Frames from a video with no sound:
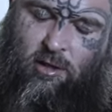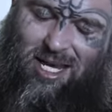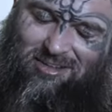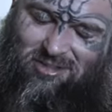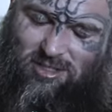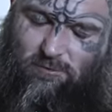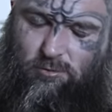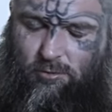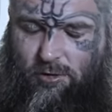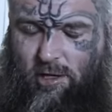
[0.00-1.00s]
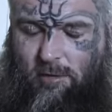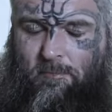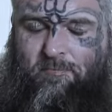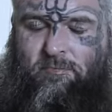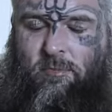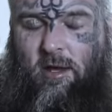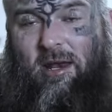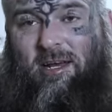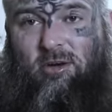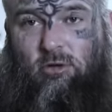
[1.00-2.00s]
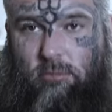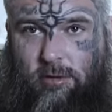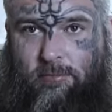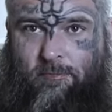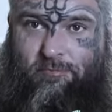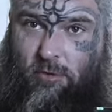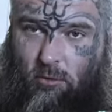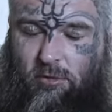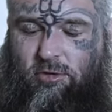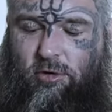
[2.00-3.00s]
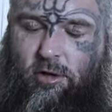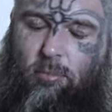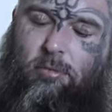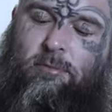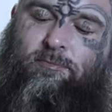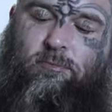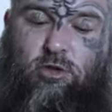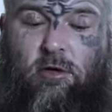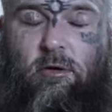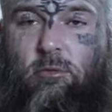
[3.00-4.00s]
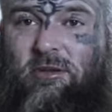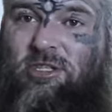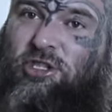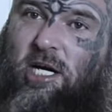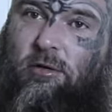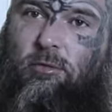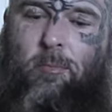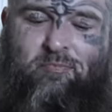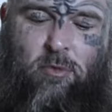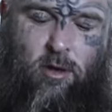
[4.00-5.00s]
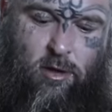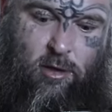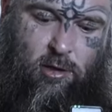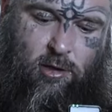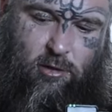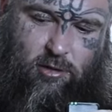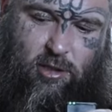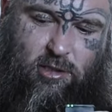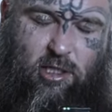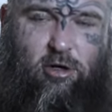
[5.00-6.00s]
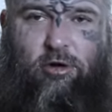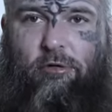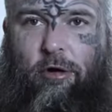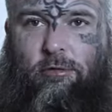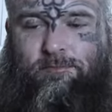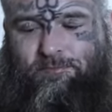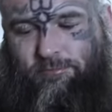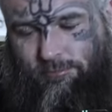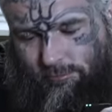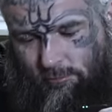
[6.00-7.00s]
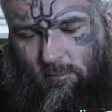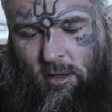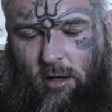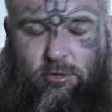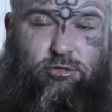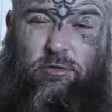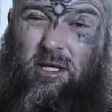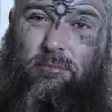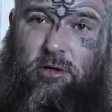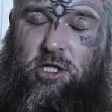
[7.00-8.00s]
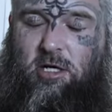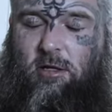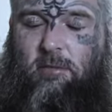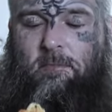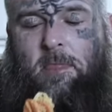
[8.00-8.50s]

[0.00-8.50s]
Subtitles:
is a difficult thing, and I can do it with your help. So if you want this channel to continue to grow, I would truly appreciate that.